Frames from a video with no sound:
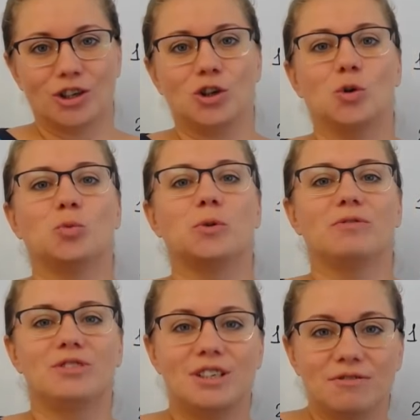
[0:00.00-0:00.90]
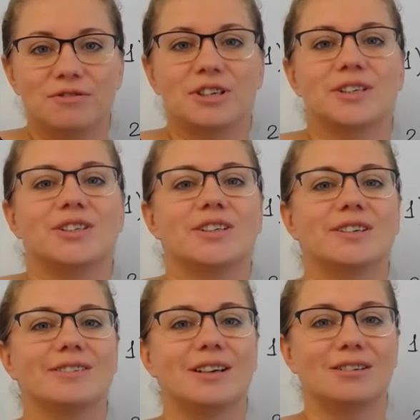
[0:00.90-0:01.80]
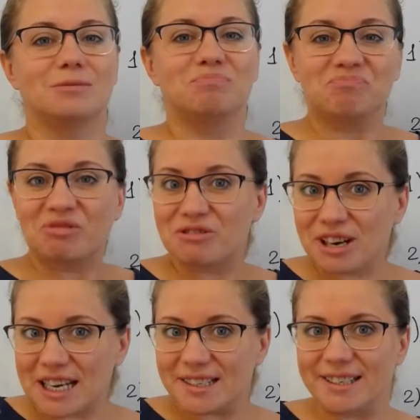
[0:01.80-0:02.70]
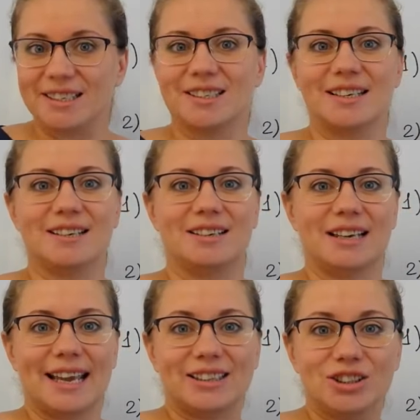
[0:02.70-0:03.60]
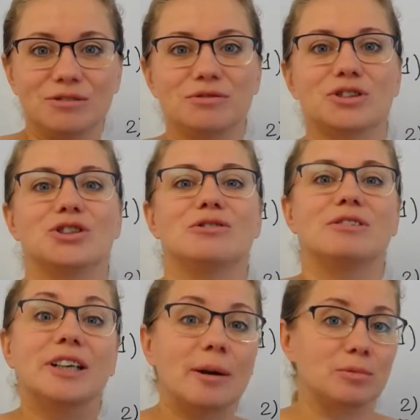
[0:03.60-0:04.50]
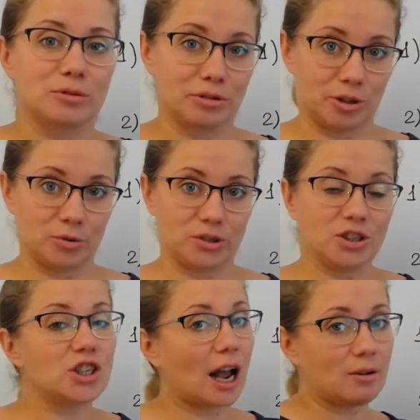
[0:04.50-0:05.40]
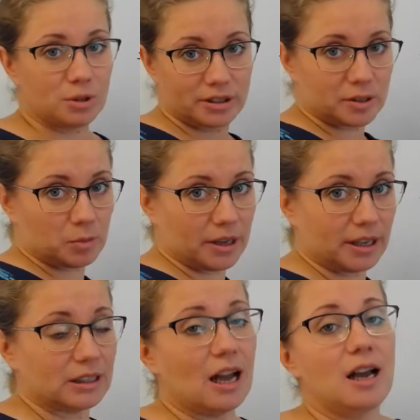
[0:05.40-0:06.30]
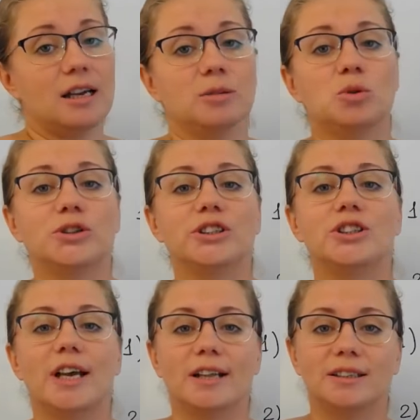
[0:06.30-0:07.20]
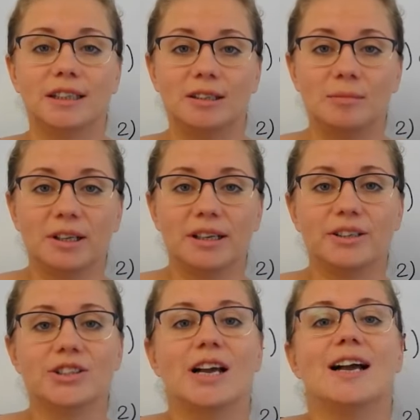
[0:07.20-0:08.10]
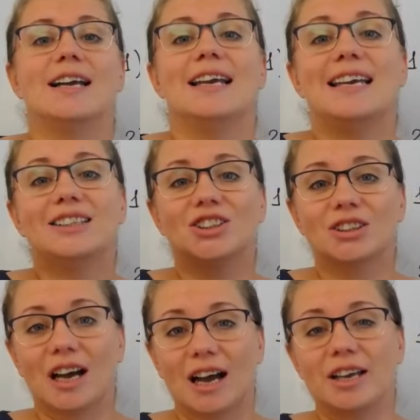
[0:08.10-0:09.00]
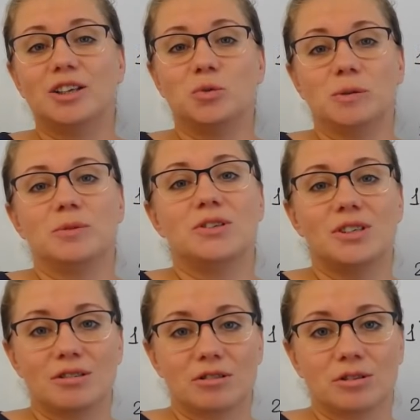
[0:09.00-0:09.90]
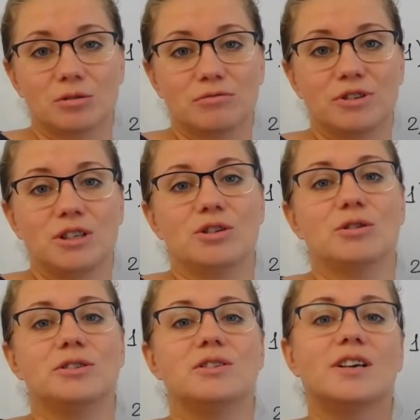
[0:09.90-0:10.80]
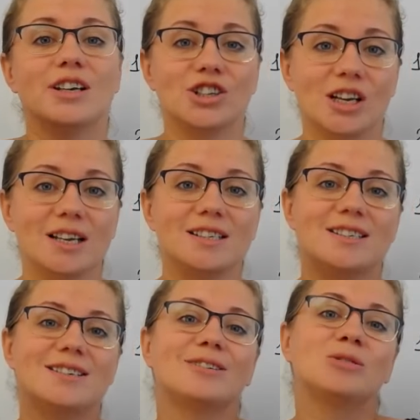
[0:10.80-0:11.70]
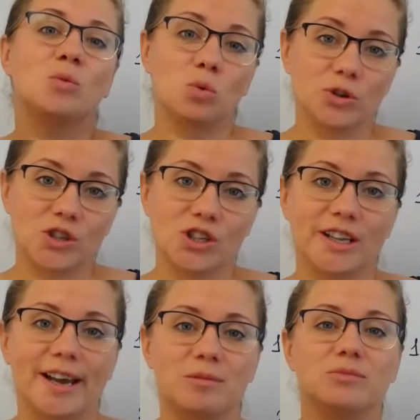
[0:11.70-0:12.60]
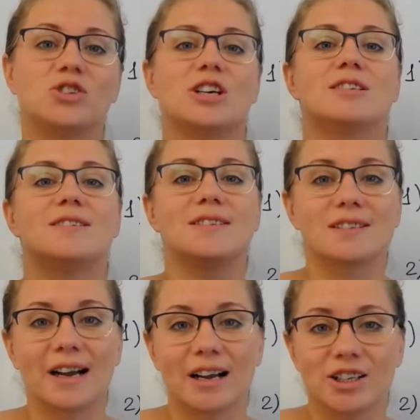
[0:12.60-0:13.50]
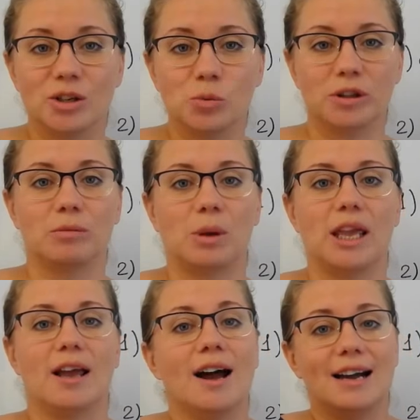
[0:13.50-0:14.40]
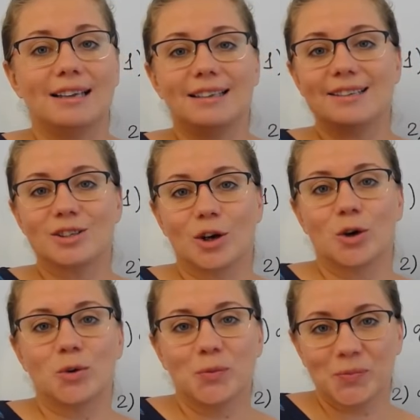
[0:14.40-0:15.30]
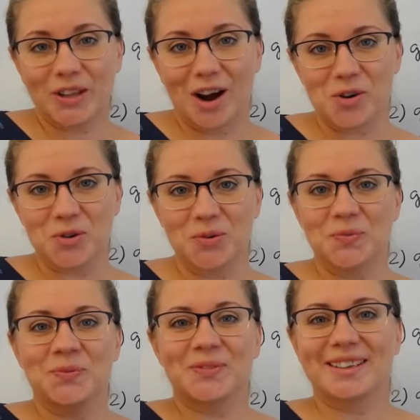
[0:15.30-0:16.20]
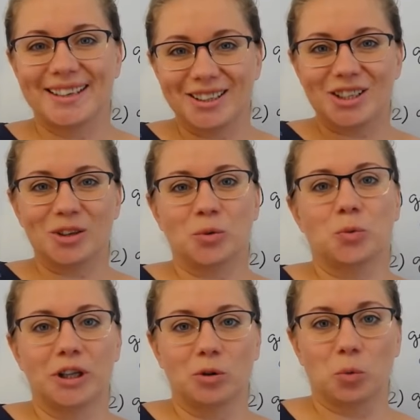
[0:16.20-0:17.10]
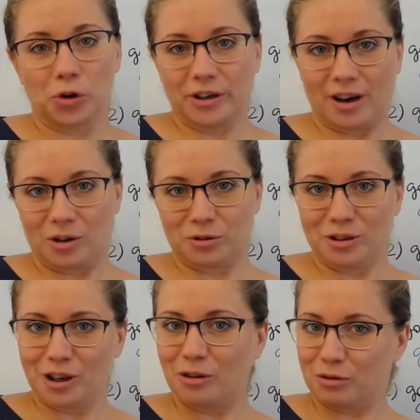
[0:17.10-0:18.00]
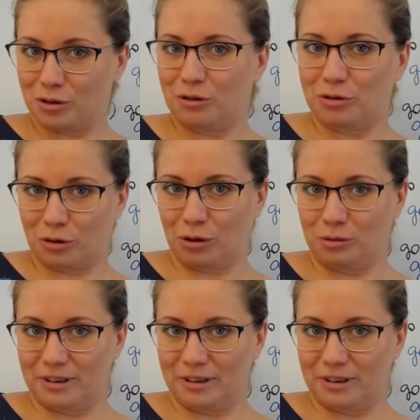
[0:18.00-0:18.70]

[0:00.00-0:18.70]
you with different phrases and different vocabulary usage. I will explain in more detail in a minute, and it will be a series of videos. Just watch them, just study with me, and let's go how it will work out for all of